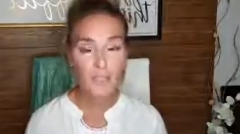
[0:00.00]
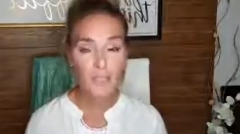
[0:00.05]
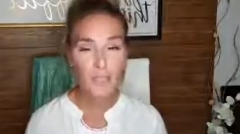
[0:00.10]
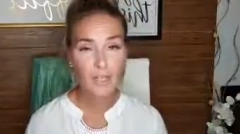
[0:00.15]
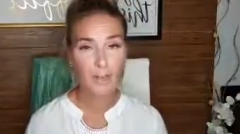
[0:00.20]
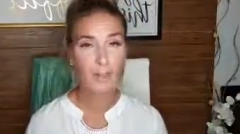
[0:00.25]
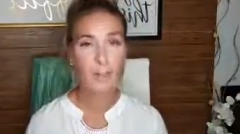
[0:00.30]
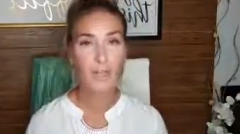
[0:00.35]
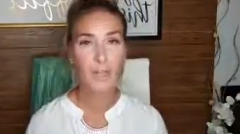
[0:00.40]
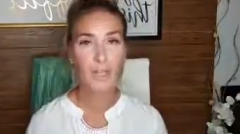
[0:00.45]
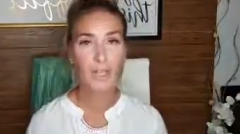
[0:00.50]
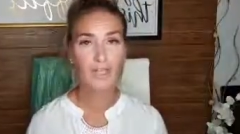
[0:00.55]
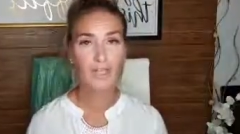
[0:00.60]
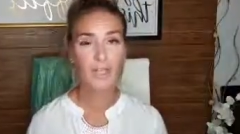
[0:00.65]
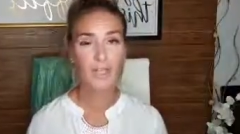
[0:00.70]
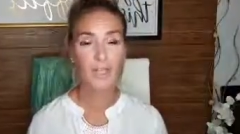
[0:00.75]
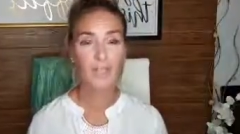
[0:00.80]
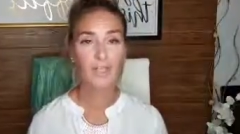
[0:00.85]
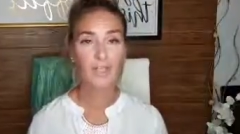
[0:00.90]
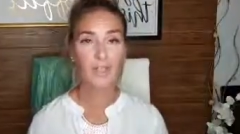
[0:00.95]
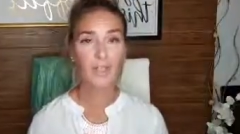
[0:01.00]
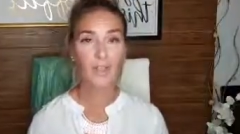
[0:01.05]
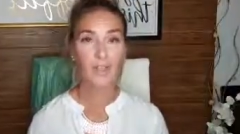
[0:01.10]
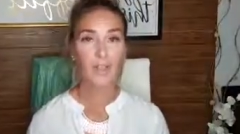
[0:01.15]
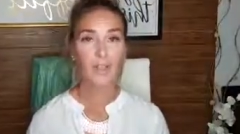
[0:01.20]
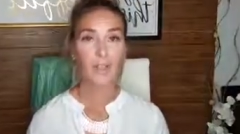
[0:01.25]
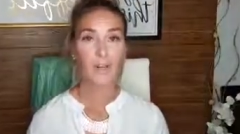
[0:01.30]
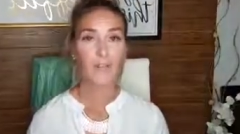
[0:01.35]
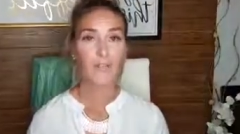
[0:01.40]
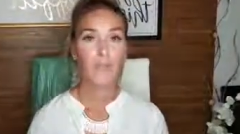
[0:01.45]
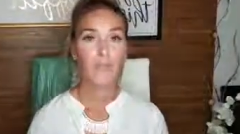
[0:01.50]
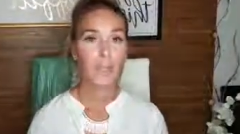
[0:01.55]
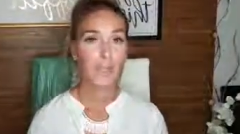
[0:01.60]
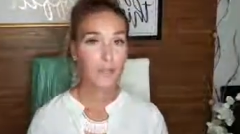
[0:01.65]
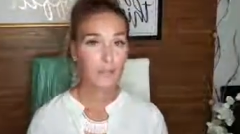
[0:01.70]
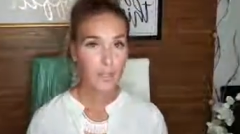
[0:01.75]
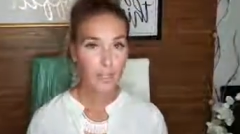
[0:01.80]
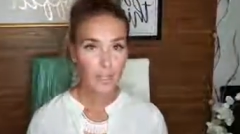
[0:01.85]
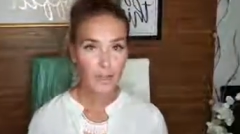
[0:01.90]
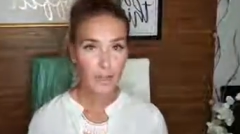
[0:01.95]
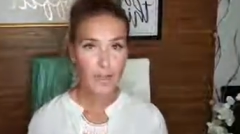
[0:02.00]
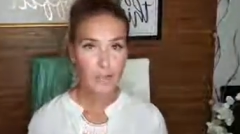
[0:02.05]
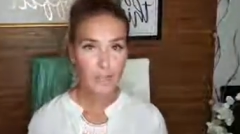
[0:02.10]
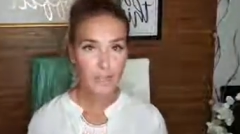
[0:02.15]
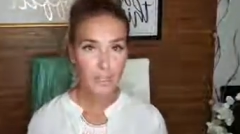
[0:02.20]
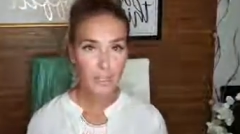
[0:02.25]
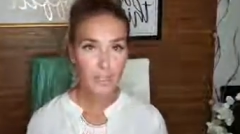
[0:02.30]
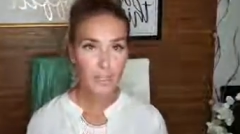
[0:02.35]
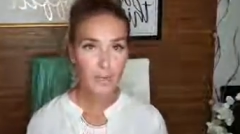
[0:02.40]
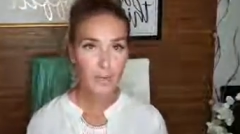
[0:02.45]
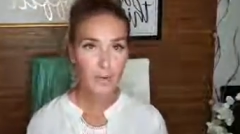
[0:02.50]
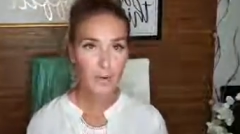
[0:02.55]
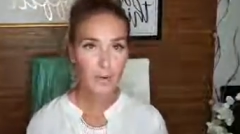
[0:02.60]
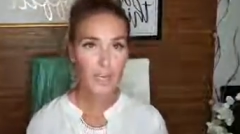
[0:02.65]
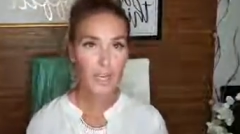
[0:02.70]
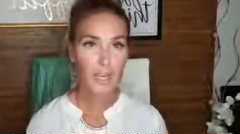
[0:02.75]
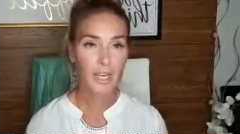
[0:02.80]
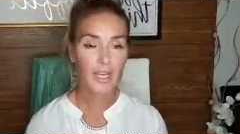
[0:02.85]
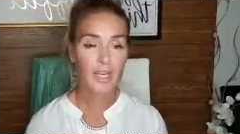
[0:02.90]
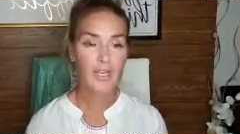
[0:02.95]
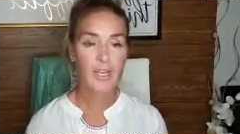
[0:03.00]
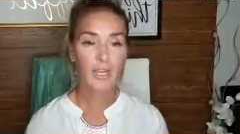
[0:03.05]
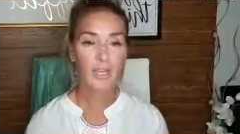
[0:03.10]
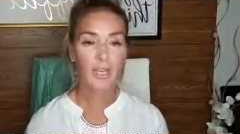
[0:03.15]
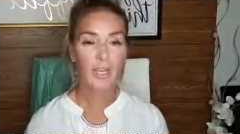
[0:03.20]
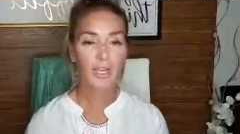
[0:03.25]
We cover mindset very often, okay?